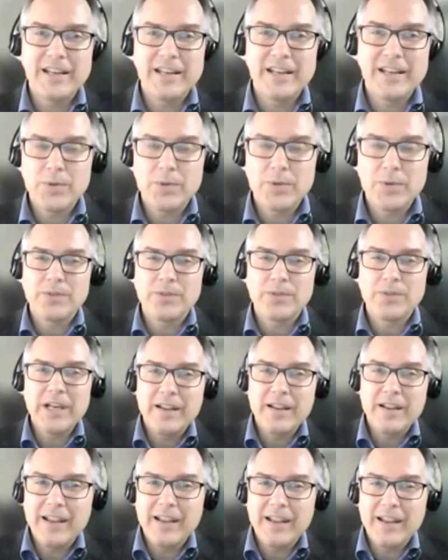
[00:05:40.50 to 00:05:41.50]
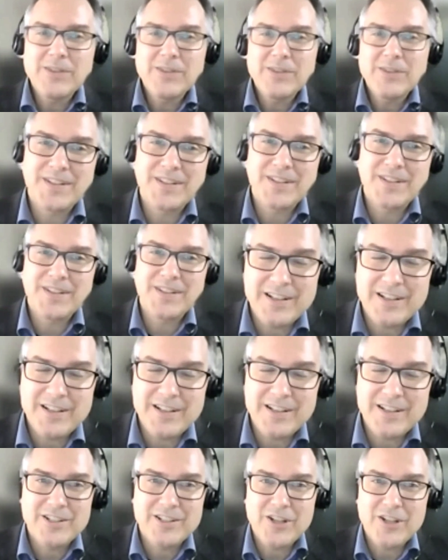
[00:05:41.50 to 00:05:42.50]
It was a really interesting session.
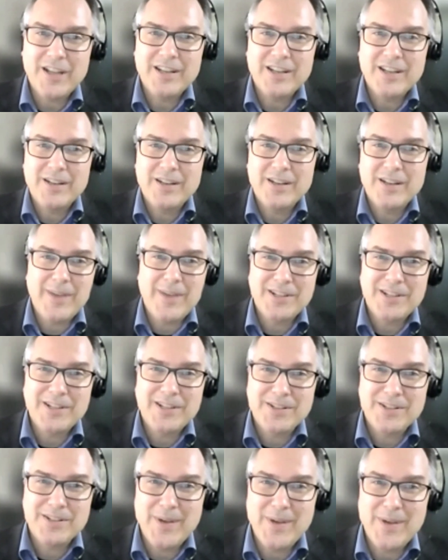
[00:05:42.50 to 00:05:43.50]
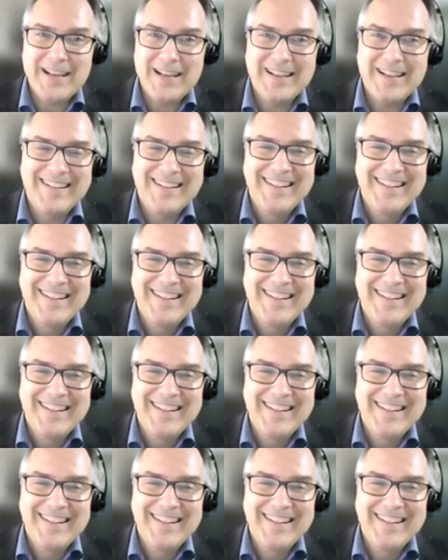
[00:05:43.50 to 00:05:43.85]
I enjoyed it very much as well.